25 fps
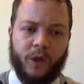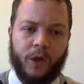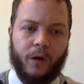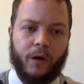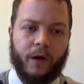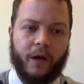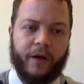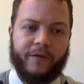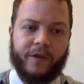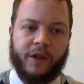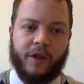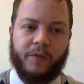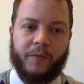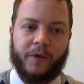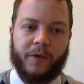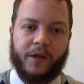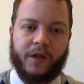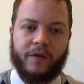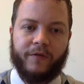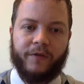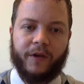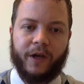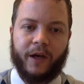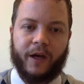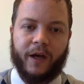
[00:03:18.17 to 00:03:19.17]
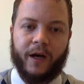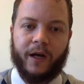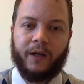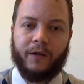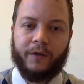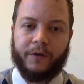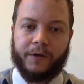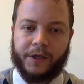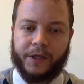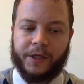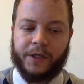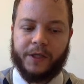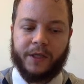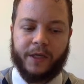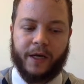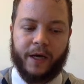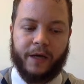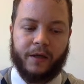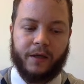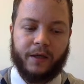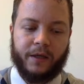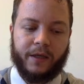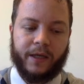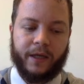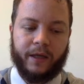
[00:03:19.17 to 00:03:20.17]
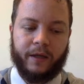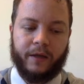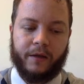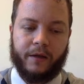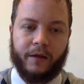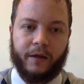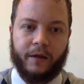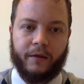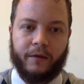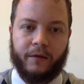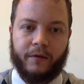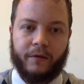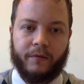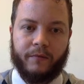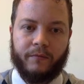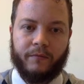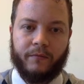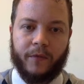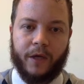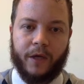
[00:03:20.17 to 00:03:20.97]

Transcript: are given specific colors. It's a nice IntelliSense.